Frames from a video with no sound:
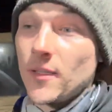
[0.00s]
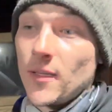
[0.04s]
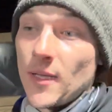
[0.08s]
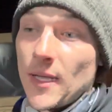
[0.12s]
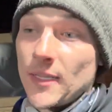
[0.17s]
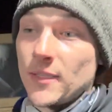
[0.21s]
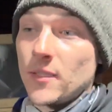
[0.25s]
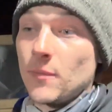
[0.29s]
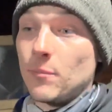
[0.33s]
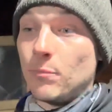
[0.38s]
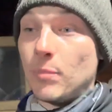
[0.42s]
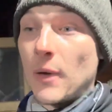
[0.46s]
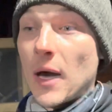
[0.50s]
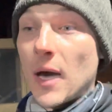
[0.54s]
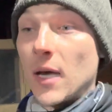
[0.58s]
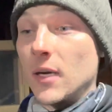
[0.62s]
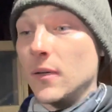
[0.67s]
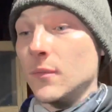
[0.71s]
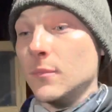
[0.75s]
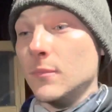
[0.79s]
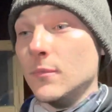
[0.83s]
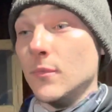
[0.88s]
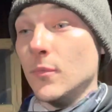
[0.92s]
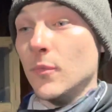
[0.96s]
at the
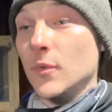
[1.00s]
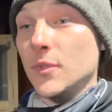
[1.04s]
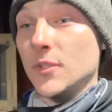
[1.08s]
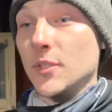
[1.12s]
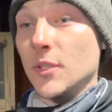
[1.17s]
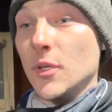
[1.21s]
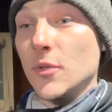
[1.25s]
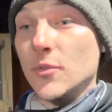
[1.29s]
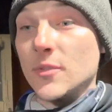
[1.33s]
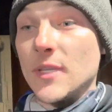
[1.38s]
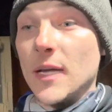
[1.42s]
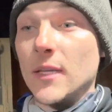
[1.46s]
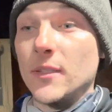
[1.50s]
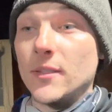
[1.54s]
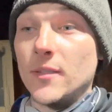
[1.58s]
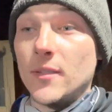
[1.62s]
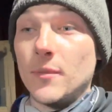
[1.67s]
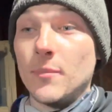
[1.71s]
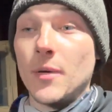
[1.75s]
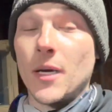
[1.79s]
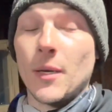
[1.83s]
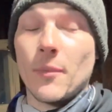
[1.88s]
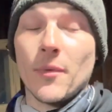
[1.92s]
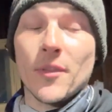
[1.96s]
bottom once it goes down to the
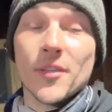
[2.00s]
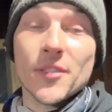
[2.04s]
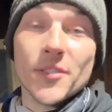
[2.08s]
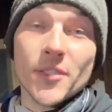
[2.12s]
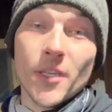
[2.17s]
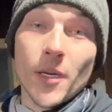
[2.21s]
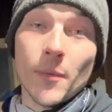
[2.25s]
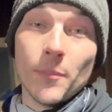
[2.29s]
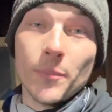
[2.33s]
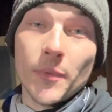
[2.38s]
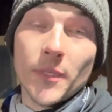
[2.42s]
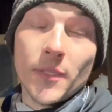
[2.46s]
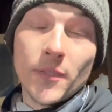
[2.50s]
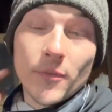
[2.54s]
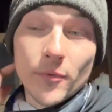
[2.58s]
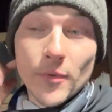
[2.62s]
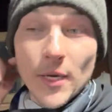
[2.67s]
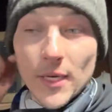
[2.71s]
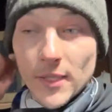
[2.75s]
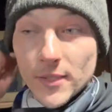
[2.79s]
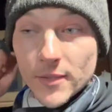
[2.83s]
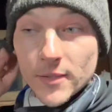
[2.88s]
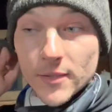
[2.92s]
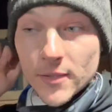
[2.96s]
bottom of the sump and it
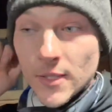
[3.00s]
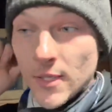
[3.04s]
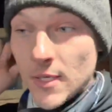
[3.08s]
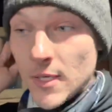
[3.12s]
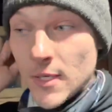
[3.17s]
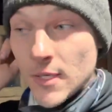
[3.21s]
rests.